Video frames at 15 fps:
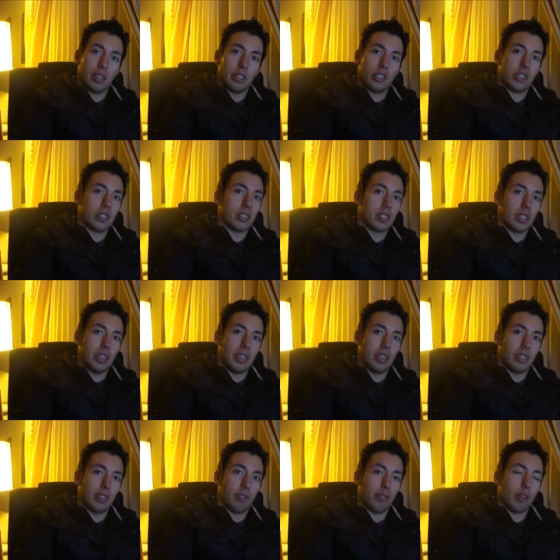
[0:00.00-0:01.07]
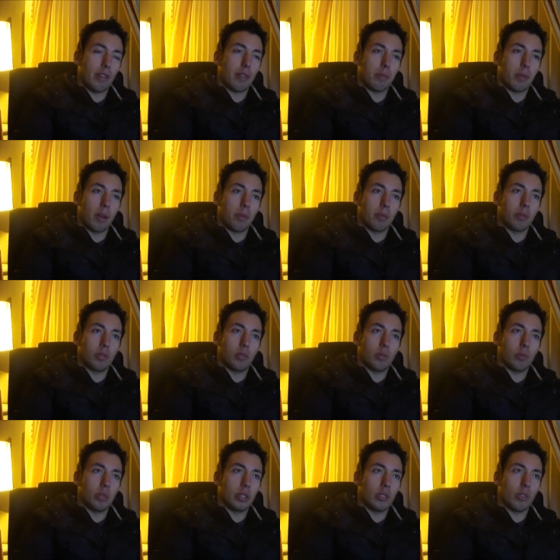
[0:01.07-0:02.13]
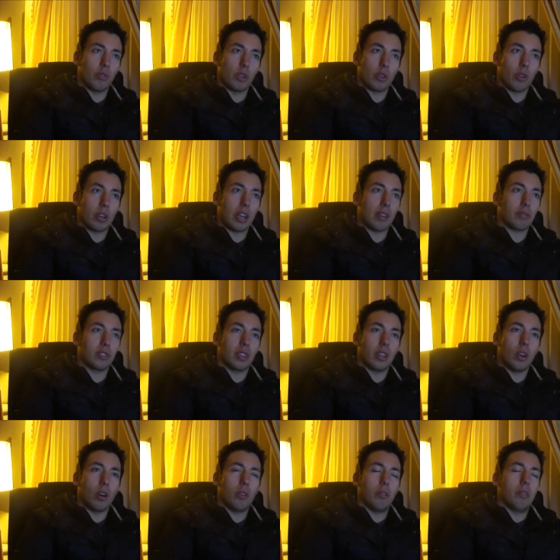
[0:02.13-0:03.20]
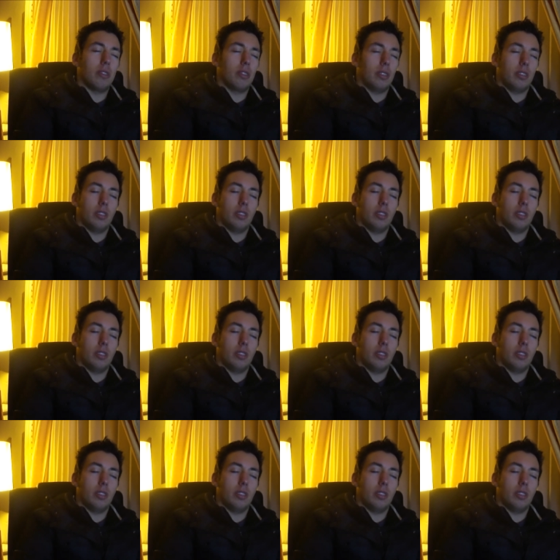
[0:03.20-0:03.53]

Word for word: I'm just saying, if you have a problem with overclock after all